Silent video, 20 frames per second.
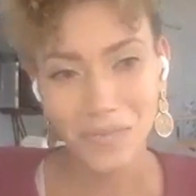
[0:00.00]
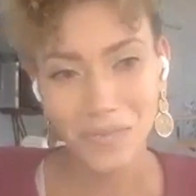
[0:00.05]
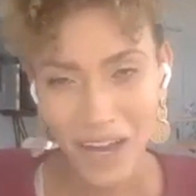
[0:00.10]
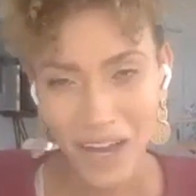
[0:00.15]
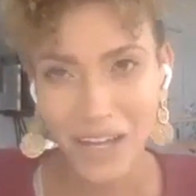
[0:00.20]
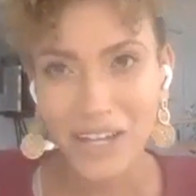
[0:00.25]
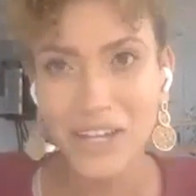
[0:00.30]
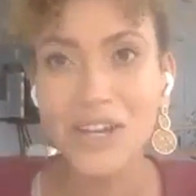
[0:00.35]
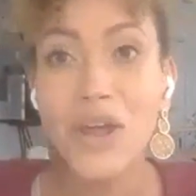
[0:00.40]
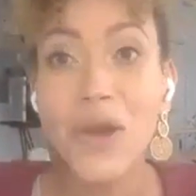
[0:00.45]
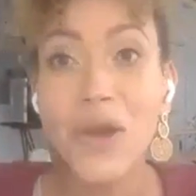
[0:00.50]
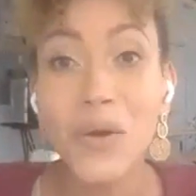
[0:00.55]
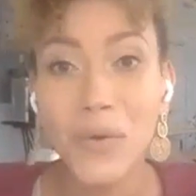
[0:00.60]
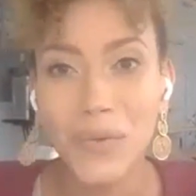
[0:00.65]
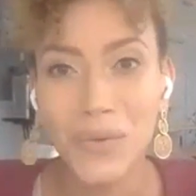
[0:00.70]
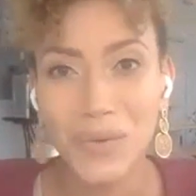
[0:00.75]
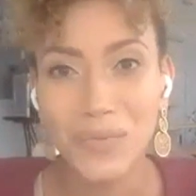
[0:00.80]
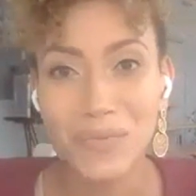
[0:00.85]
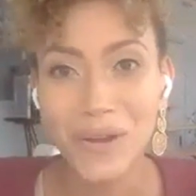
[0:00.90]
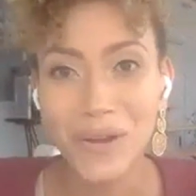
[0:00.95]

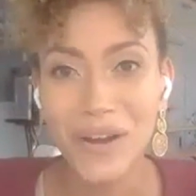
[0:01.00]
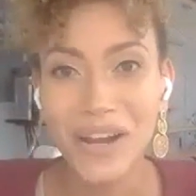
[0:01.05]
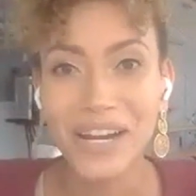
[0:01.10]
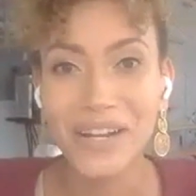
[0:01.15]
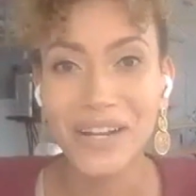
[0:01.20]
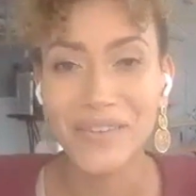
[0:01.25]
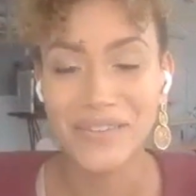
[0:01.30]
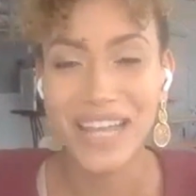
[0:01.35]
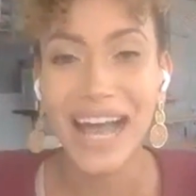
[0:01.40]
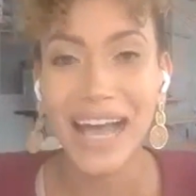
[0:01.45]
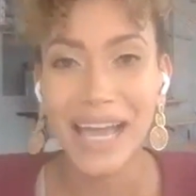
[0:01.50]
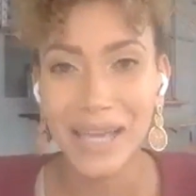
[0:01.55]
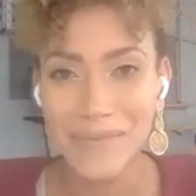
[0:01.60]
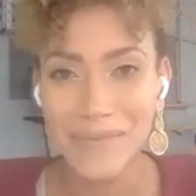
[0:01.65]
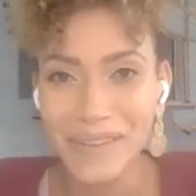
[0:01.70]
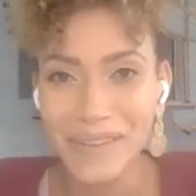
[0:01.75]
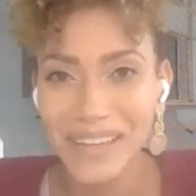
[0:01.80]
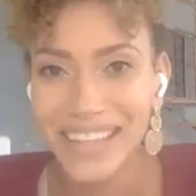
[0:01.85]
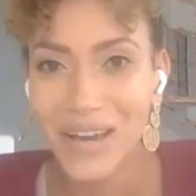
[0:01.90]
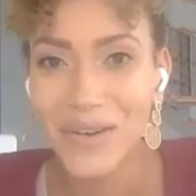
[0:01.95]
unknown period of time
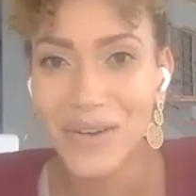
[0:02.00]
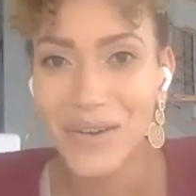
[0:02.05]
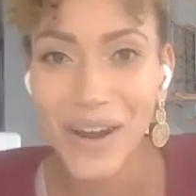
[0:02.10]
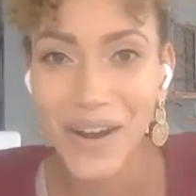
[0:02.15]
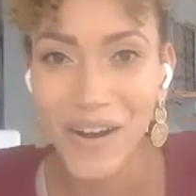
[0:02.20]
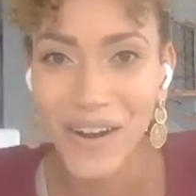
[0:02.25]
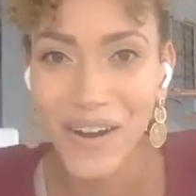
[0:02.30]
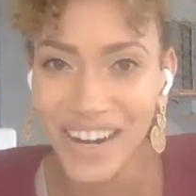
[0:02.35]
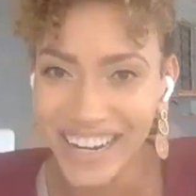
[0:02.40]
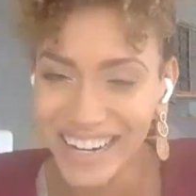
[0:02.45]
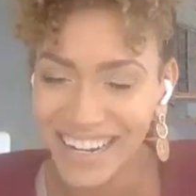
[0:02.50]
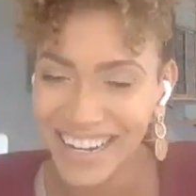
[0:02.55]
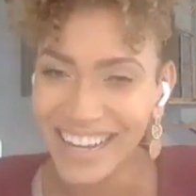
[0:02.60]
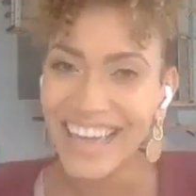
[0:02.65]
that we are